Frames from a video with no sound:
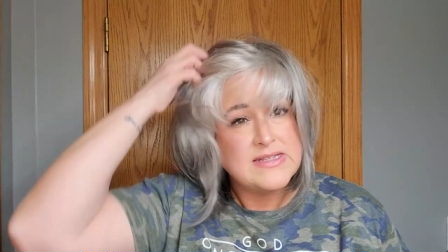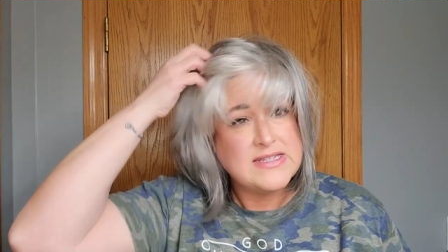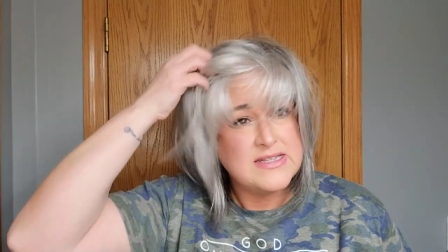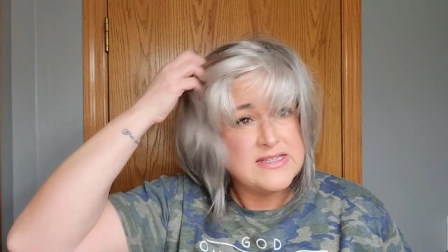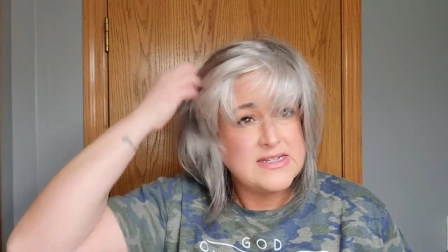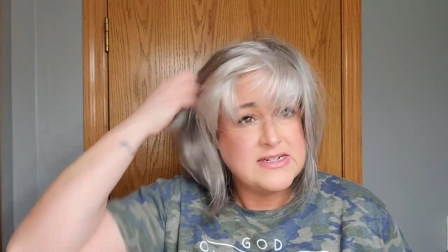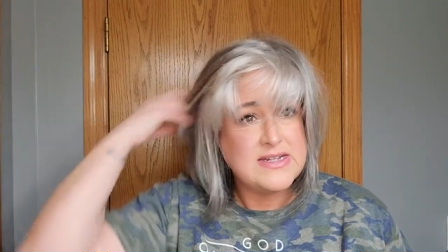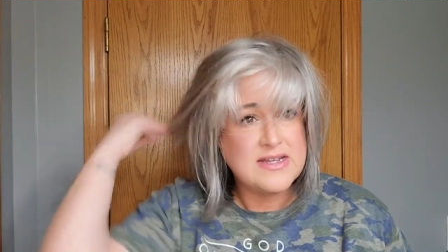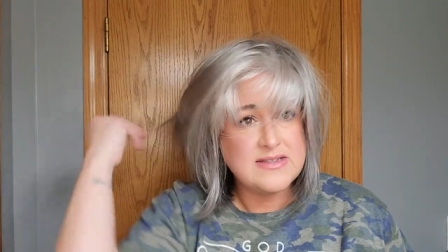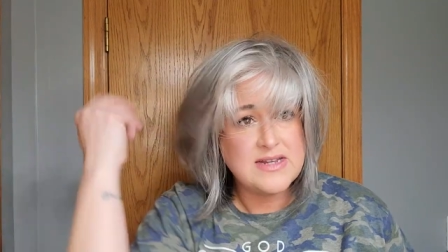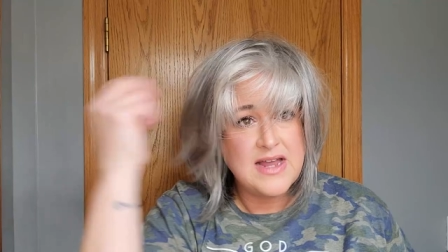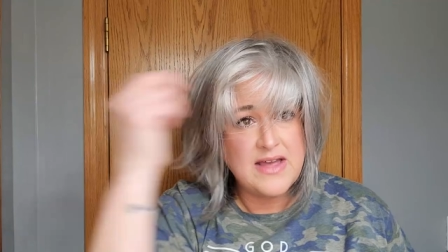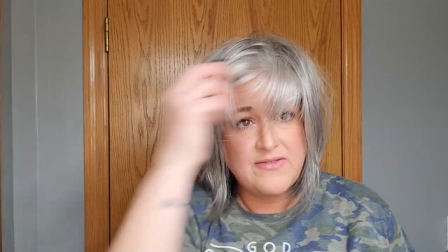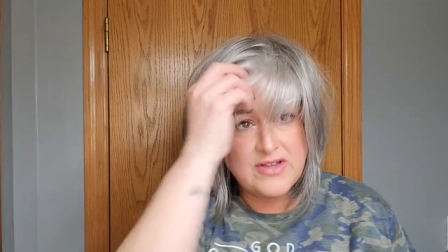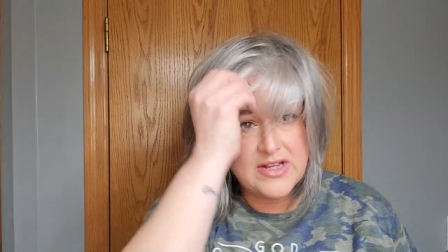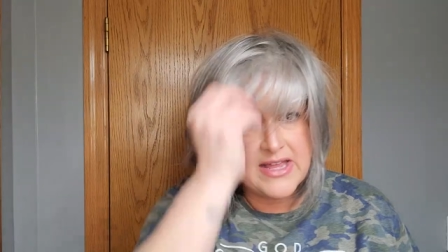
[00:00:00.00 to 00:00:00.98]
Since it
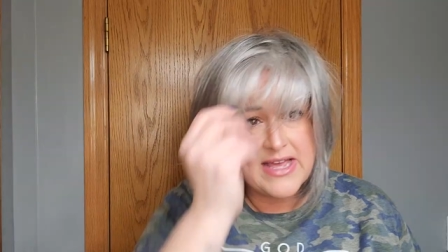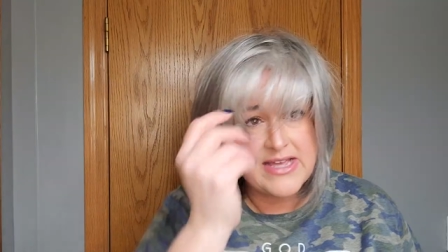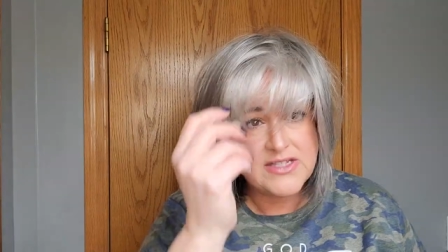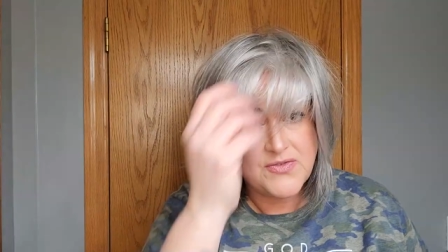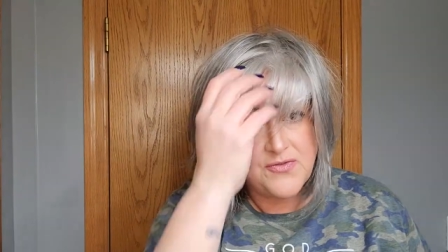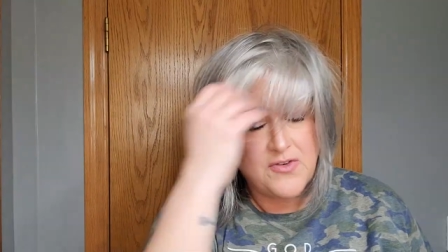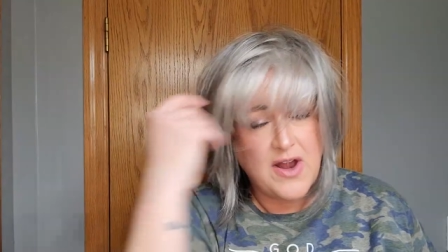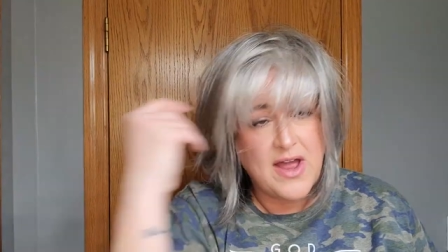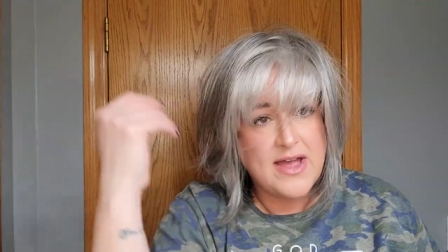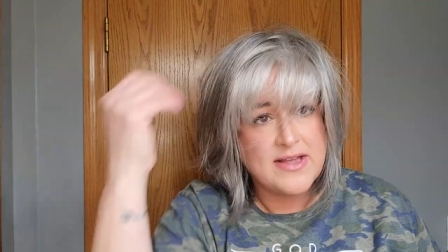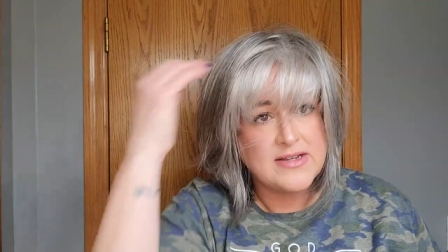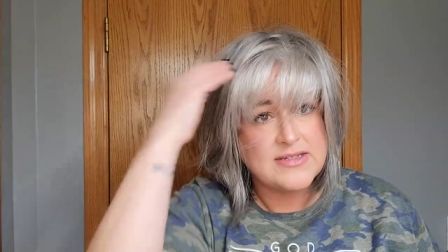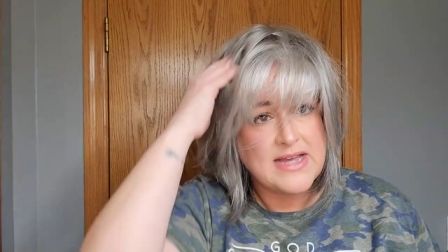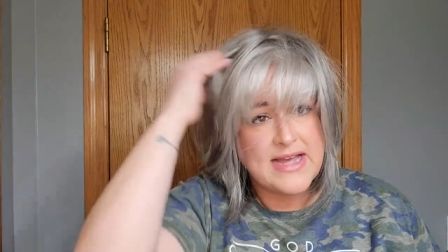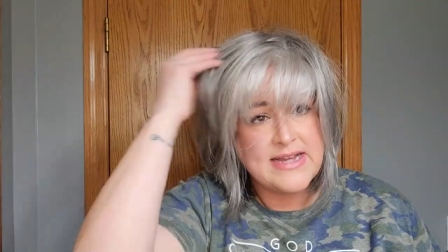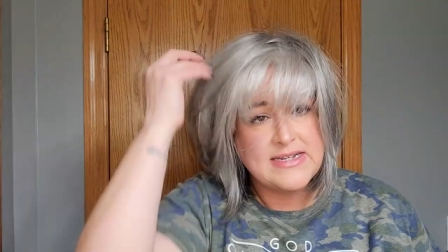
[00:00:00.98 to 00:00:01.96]
doesn't have a lace
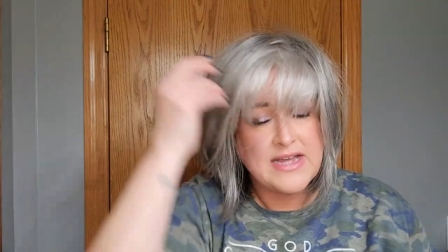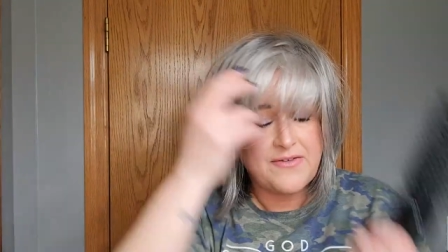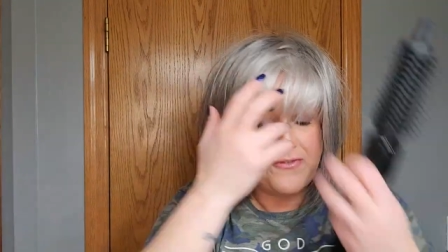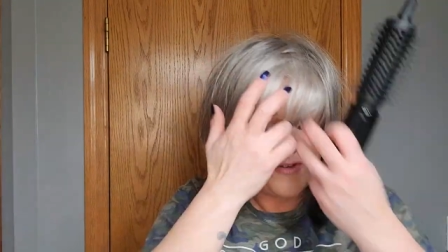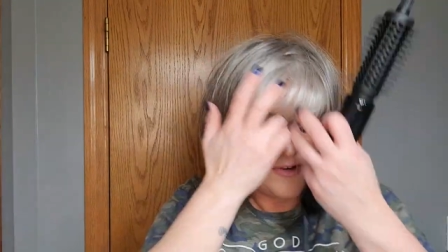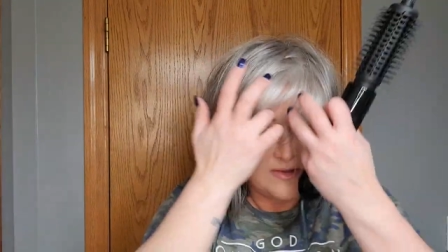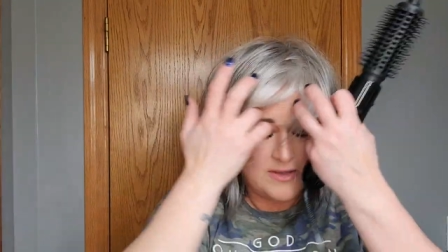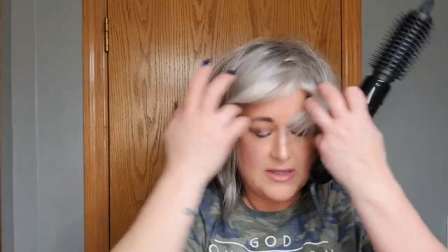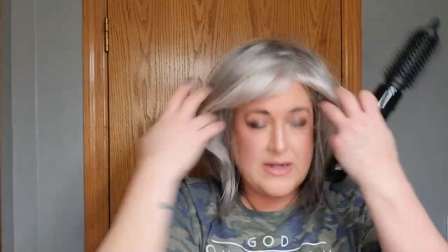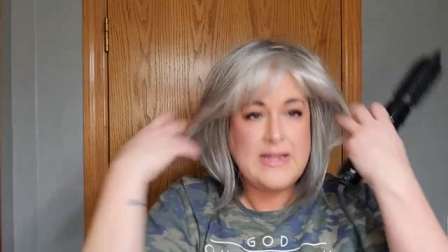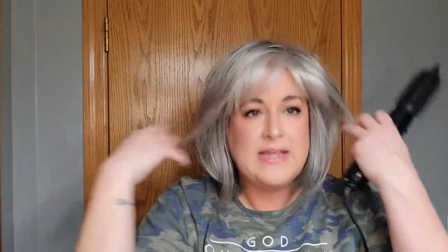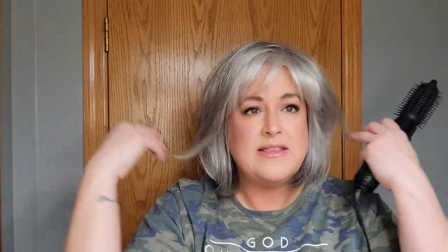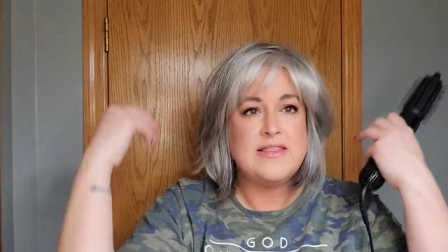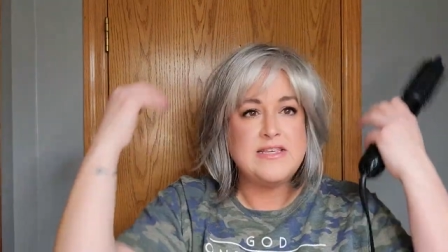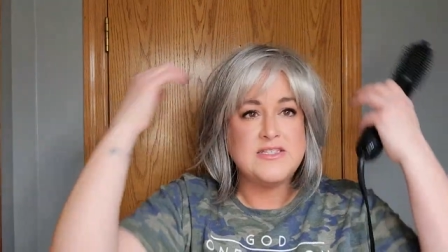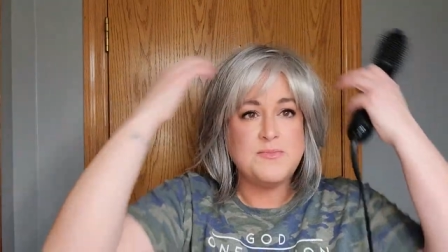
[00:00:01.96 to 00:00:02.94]
front, I definitely
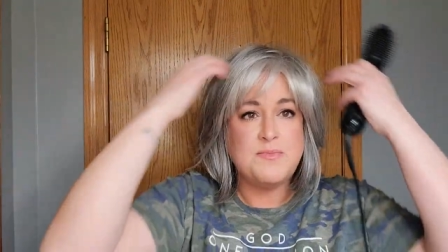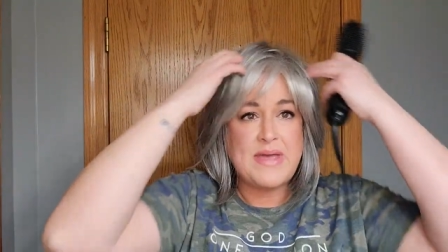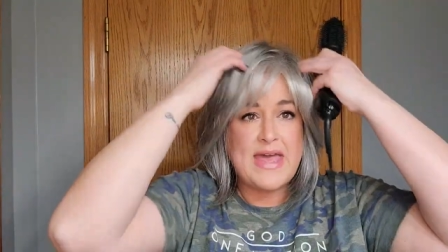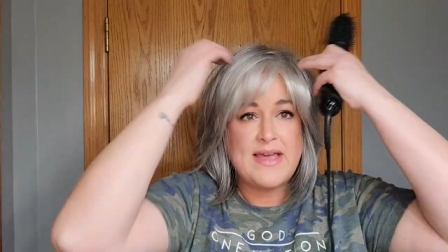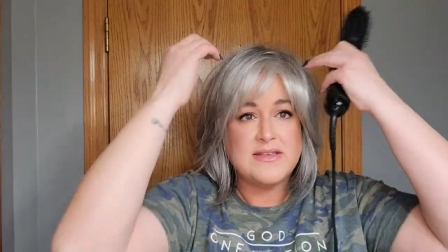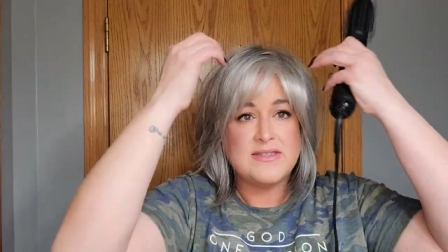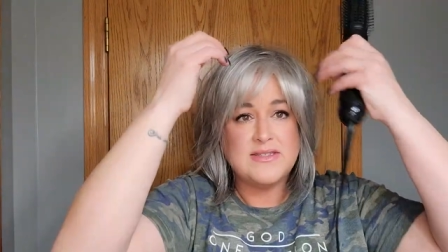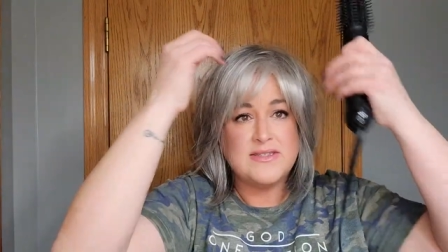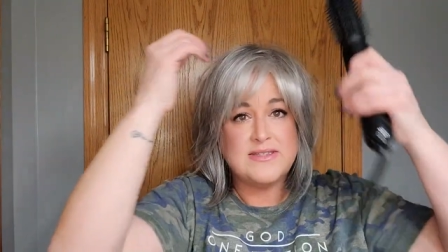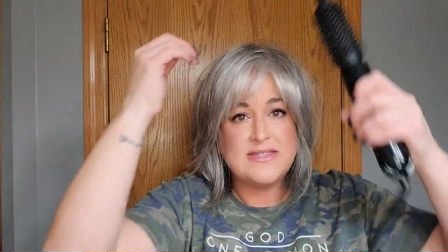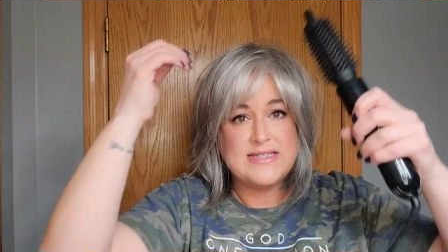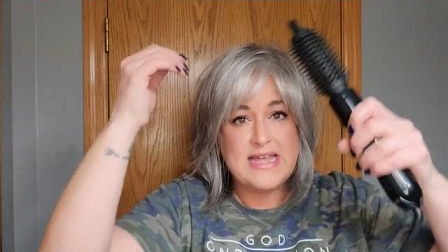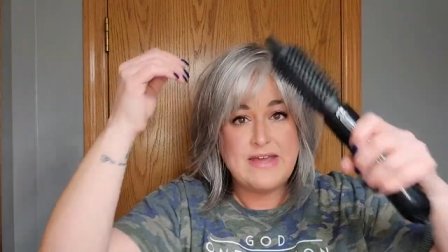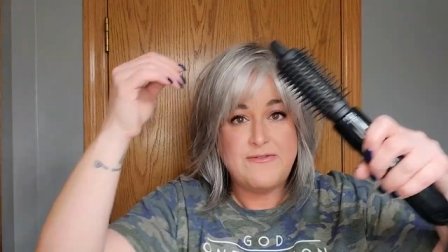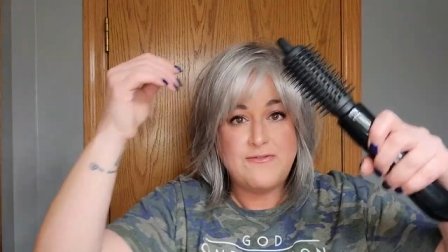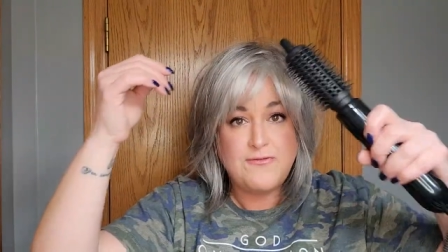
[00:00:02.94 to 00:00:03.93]
need these bangs to
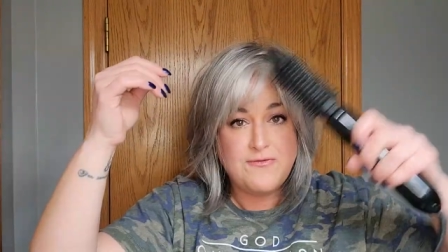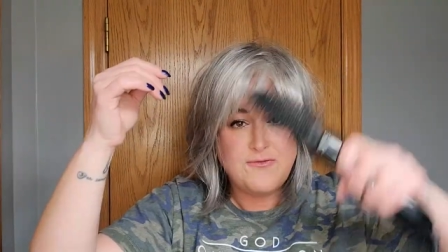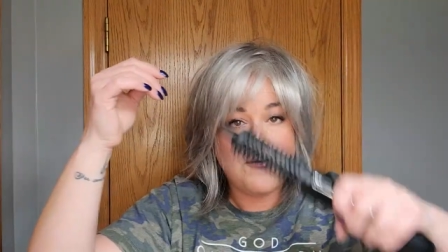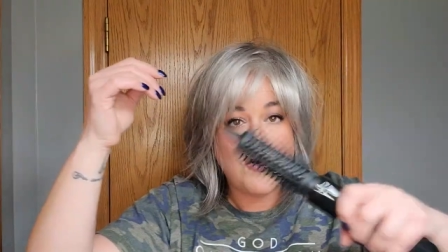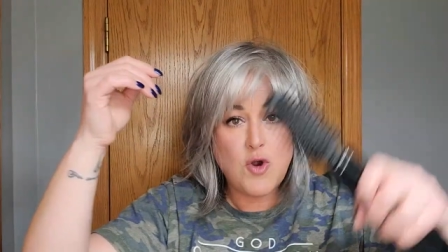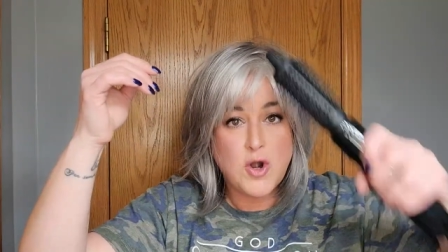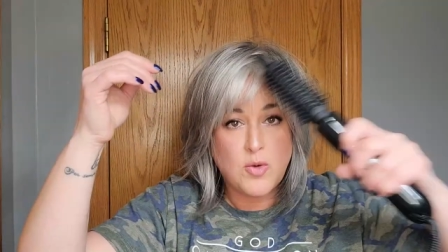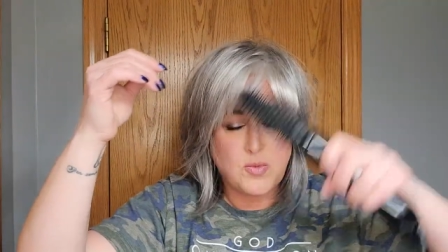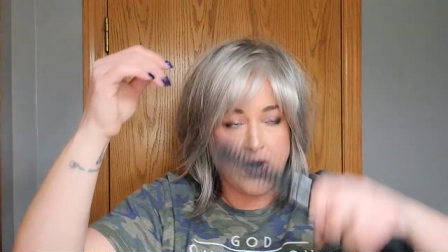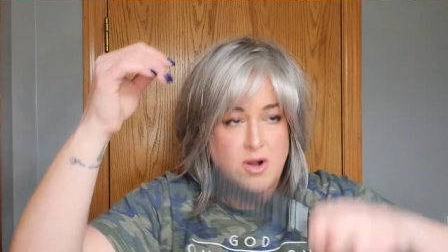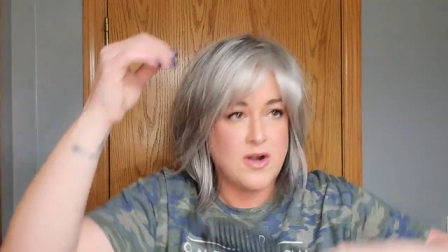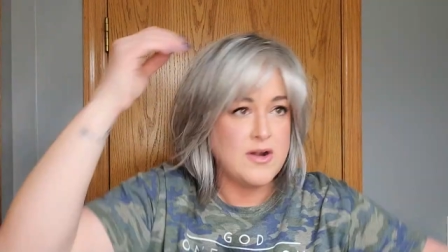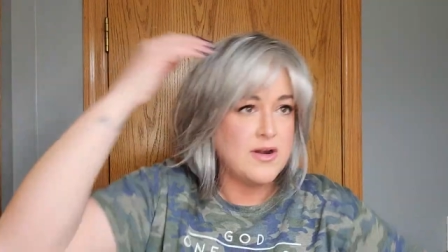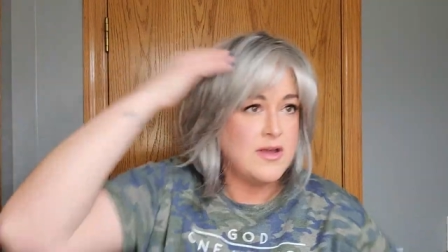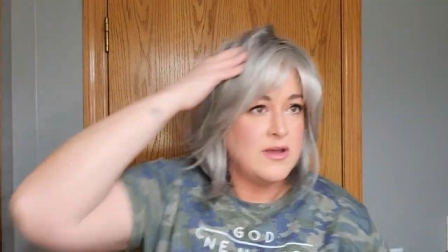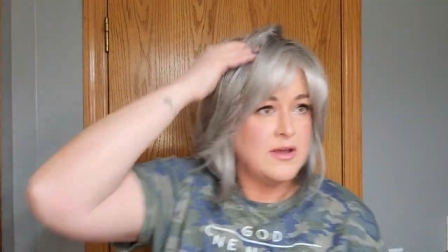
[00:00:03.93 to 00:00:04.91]
stay
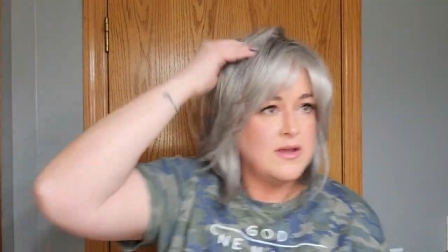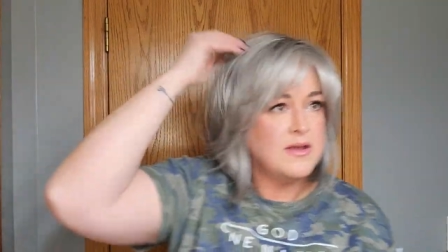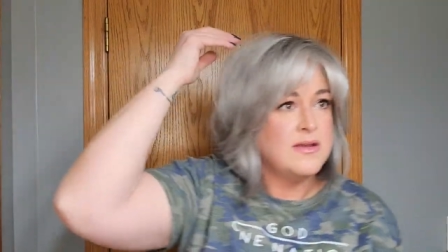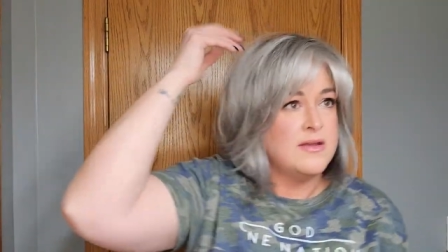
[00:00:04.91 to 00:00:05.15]
forward.